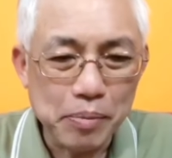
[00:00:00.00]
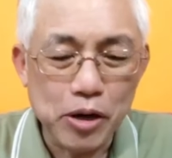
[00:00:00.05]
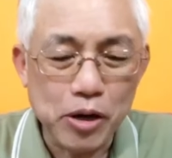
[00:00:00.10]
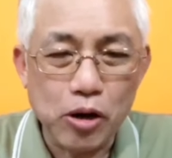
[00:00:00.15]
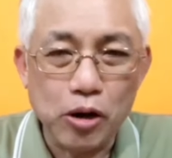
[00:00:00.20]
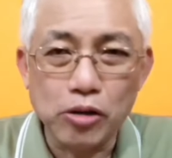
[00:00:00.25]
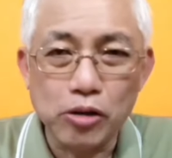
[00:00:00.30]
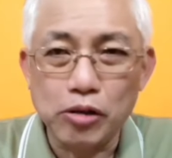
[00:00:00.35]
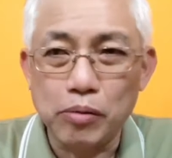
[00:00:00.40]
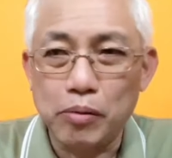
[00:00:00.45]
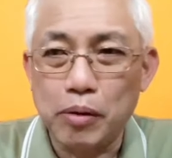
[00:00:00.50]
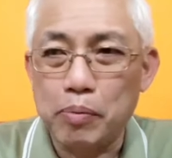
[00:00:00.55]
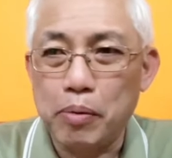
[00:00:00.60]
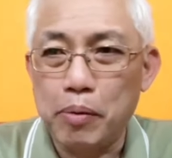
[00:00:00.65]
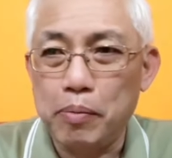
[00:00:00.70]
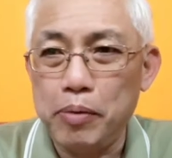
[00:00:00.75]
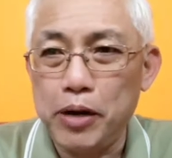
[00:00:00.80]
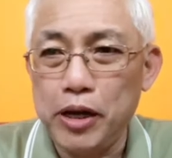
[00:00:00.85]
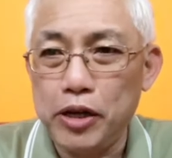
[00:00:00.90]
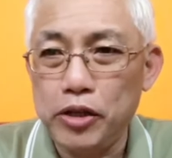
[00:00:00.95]
because of the
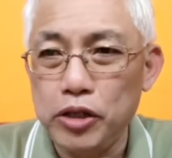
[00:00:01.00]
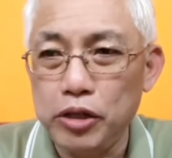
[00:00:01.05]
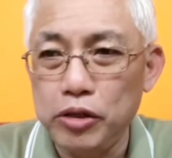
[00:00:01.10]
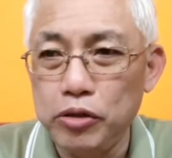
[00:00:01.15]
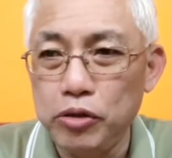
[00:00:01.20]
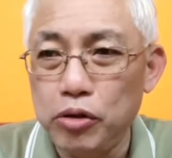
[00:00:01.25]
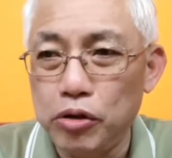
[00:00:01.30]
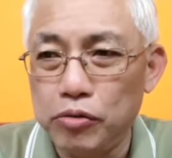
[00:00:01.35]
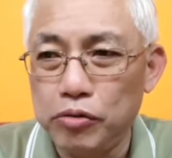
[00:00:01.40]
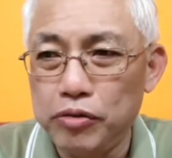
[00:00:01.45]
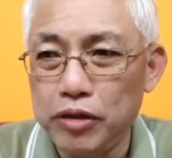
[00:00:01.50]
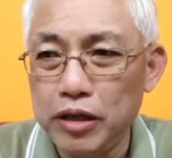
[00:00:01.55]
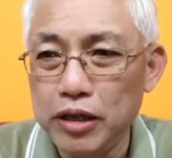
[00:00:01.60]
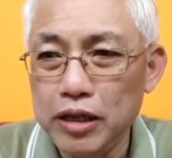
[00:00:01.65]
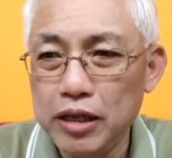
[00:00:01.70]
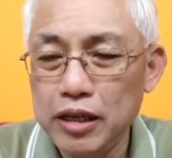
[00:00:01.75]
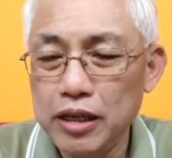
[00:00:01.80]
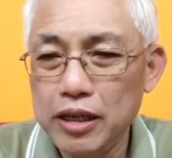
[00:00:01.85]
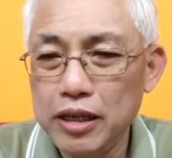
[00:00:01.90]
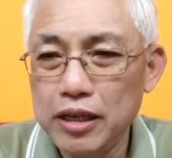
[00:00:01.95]
population growth.
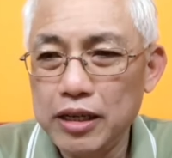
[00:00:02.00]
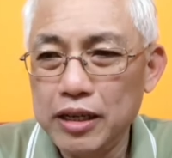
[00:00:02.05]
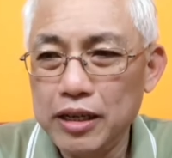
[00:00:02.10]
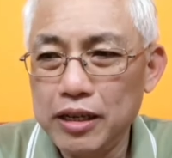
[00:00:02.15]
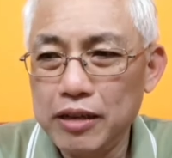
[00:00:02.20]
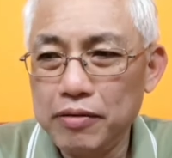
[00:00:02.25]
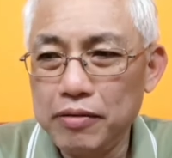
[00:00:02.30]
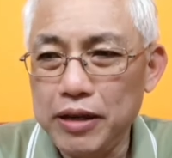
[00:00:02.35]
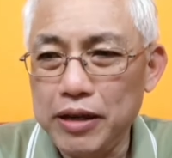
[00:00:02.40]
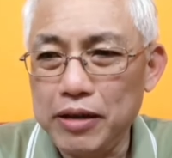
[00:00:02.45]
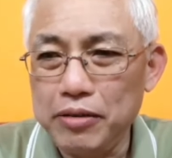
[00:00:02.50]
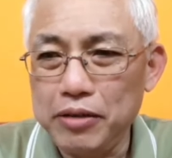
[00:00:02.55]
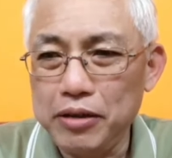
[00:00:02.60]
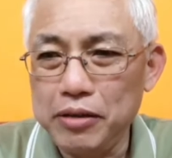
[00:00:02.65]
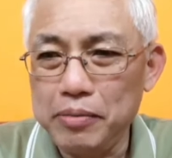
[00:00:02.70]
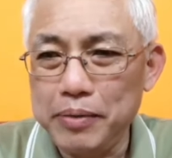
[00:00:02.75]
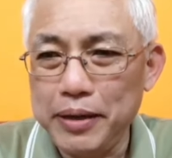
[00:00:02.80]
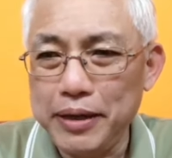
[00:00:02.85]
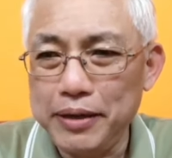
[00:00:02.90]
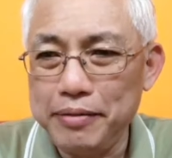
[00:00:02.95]
Well,
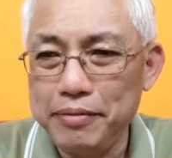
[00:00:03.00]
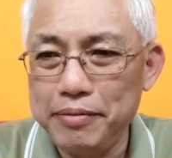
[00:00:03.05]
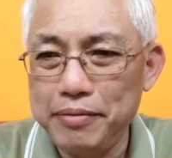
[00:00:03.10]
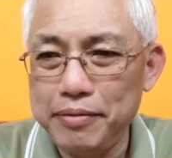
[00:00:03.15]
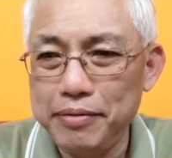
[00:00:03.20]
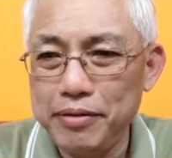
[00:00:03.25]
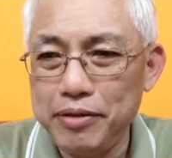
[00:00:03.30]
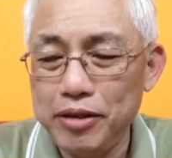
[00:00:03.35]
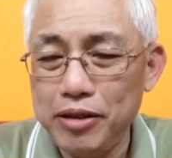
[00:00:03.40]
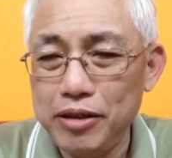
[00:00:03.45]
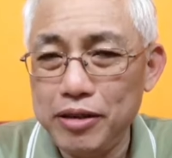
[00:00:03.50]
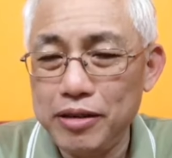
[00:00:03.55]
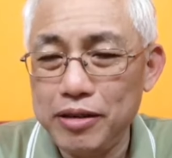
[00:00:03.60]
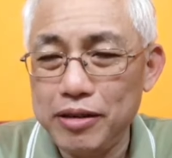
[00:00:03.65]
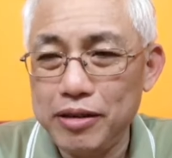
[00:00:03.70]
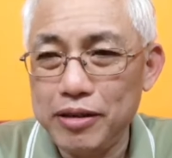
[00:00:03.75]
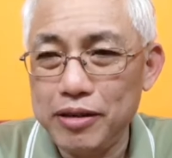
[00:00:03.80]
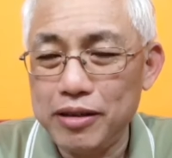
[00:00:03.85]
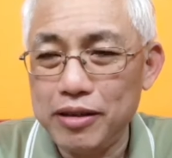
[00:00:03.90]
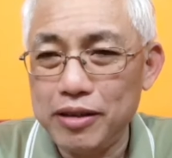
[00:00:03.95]
you may
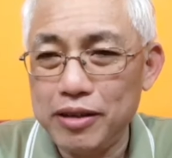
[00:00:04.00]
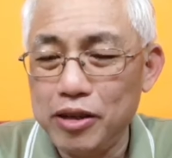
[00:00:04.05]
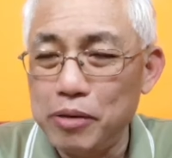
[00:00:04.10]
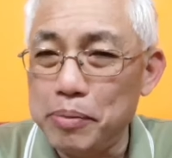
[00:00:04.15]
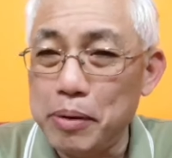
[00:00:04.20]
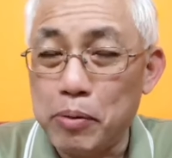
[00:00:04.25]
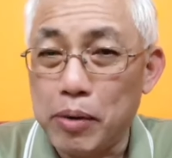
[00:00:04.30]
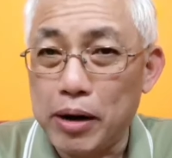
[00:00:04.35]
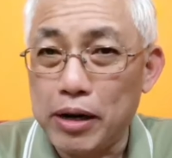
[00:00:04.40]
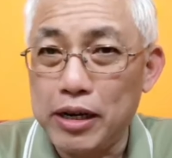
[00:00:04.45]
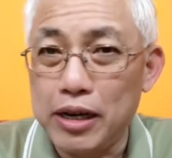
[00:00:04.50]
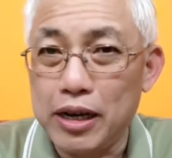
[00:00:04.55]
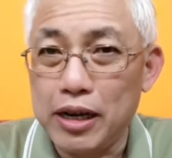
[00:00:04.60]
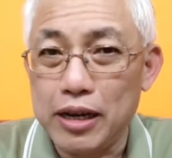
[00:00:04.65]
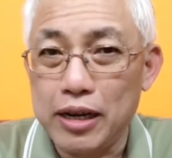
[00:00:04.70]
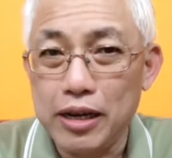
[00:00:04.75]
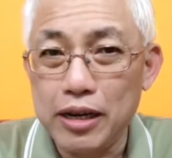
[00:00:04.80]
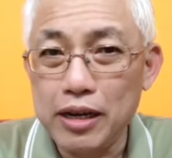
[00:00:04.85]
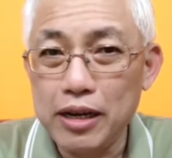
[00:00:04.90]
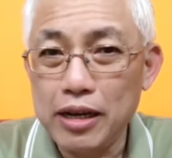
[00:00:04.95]

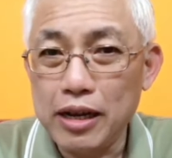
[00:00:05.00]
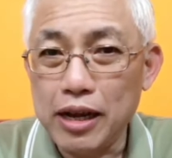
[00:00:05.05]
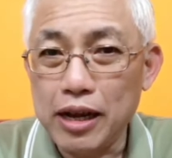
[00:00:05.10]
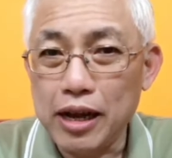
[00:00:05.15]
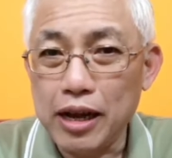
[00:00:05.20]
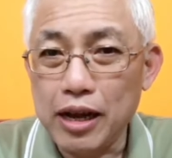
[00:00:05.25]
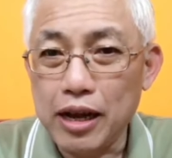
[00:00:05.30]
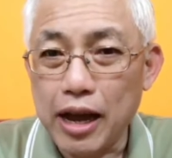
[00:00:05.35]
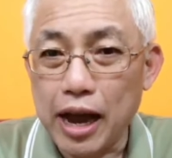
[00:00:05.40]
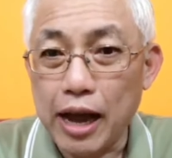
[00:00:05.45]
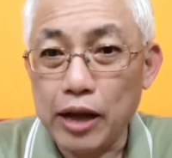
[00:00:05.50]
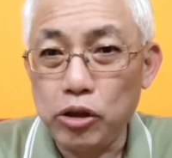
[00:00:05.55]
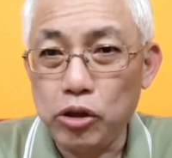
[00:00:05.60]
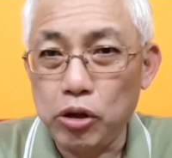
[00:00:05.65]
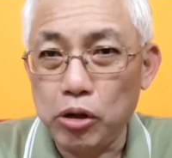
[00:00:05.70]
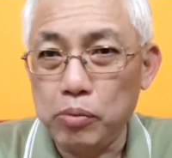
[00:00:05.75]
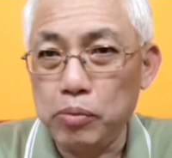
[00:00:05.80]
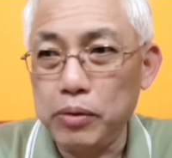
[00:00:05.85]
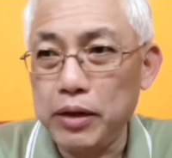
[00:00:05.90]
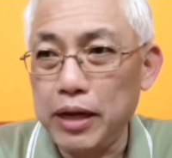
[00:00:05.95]
wonder. I
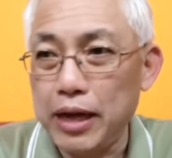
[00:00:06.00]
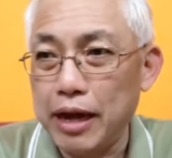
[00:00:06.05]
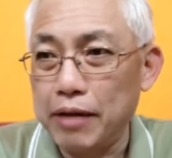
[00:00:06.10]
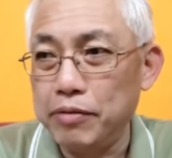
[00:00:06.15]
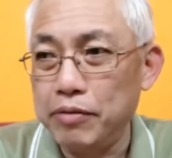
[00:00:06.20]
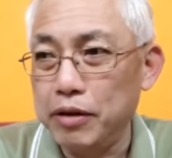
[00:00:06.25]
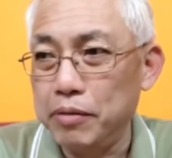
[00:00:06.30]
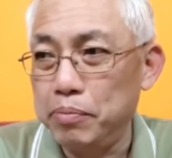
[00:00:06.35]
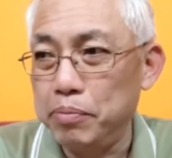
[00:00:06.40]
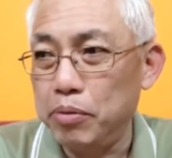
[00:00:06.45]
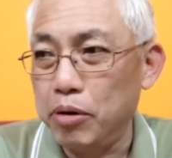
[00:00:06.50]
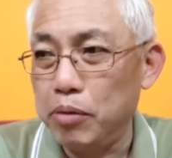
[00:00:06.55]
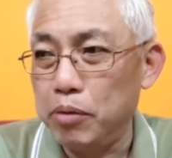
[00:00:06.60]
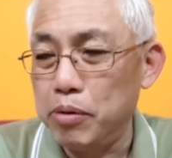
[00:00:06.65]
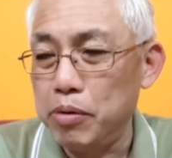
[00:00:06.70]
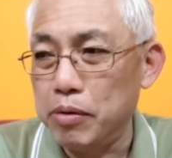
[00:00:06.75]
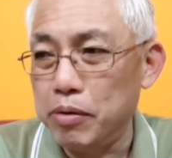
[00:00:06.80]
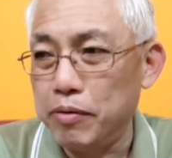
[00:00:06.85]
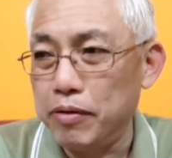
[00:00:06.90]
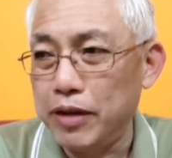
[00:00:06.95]
thought we have a
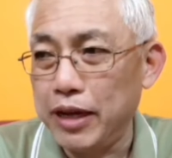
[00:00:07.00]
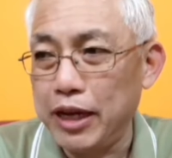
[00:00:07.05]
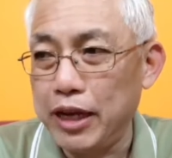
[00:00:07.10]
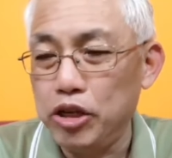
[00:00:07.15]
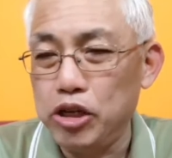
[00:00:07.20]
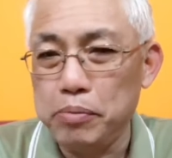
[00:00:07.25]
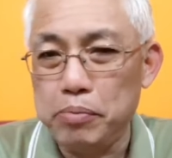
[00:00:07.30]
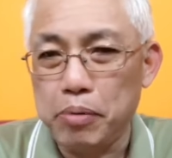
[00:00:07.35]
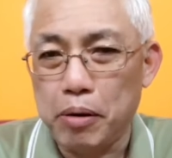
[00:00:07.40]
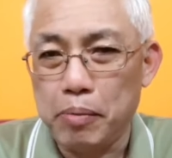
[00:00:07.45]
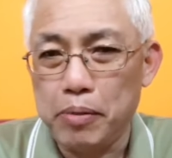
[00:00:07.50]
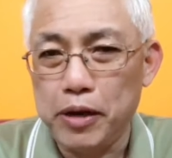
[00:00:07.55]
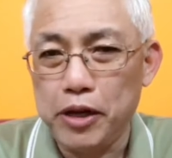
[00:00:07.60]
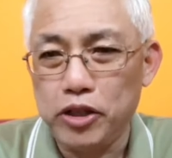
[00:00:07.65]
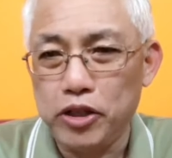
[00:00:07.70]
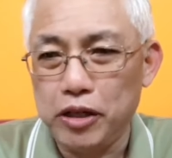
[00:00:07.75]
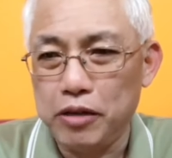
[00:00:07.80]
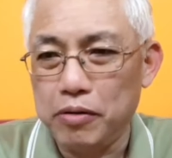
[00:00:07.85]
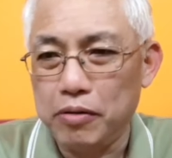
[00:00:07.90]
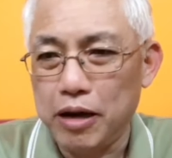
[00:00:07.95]
problem of an aging
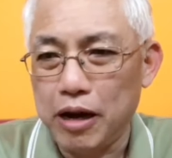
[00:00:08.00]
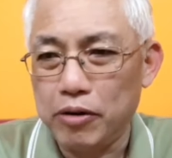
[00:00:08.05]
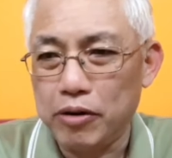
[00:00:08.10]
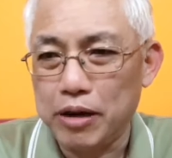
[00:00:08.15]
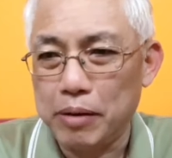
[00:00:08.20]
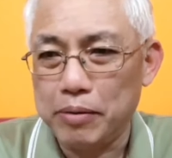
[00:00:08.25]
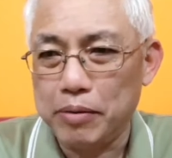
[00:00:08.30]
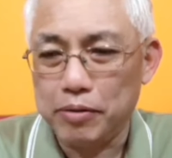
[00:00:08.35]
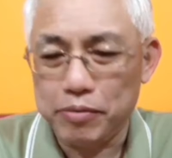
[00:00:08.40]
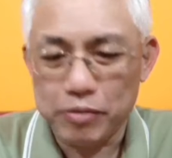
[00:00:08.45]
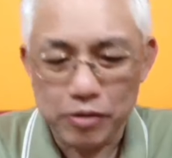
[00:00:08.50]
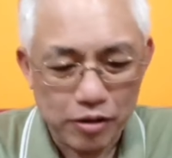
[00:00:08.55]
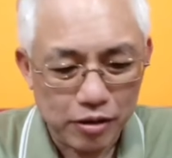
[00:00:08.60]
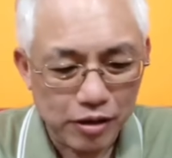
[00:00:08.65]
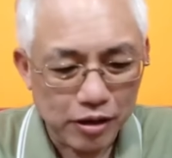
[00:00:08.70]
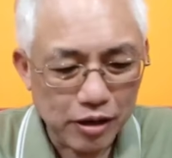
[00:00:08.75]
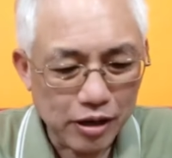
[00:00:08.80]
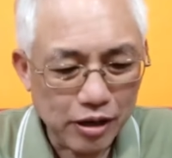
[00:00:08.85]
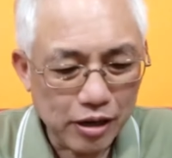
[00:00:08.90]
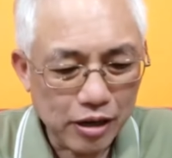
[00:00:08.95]
population. How come we've
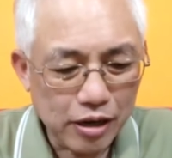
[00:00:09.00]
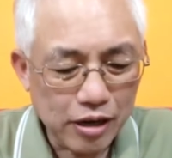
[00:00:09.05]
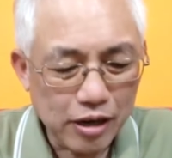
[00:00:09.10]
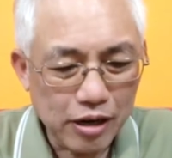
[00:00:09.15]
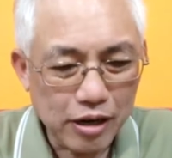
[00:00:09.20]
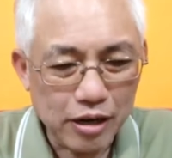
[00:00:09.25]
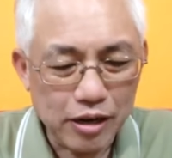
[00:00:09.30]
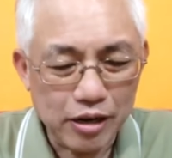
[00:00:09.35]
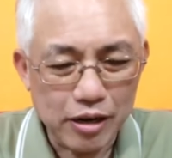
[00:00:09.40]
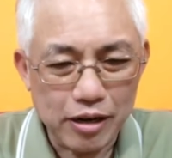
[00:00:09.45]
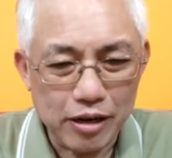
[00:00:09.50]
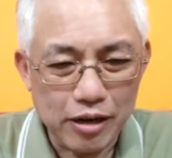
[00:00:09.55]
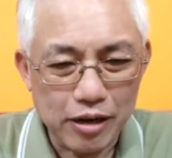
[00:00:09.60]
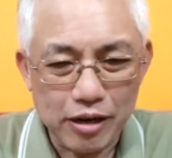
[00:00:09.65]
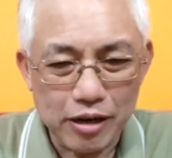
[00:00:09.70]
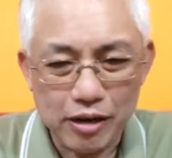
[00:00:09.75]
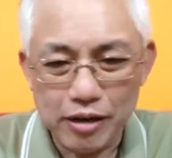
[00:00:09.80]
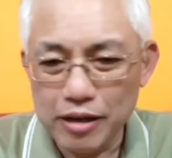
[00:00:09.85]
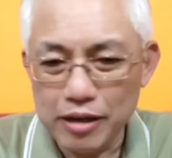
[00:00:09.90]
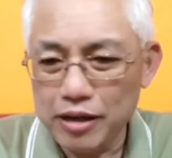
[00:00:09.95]
got
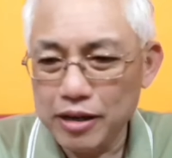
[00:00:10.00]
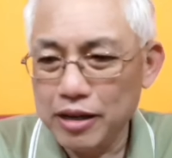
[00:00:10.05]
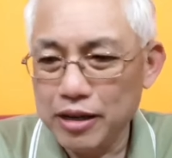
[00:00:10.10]
uh,